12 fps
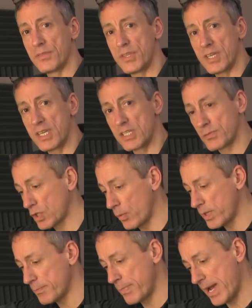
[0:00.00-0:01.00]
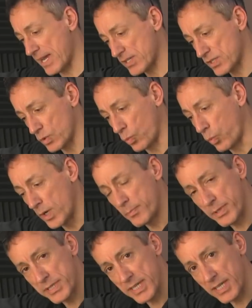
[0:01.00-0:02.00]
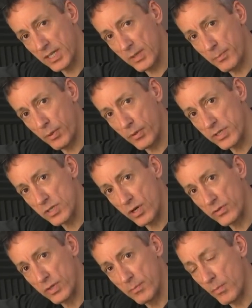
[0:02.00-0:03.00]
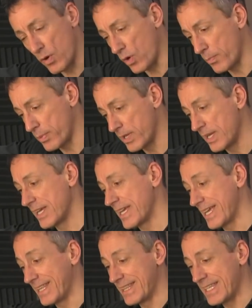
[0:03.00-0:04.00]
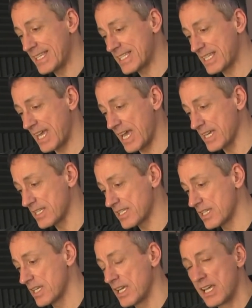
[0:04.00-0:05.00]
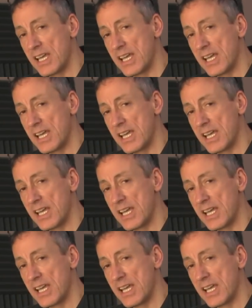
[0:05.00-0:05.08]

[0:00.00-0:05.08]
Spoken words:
that is going past at one particular point on the mop, in this case,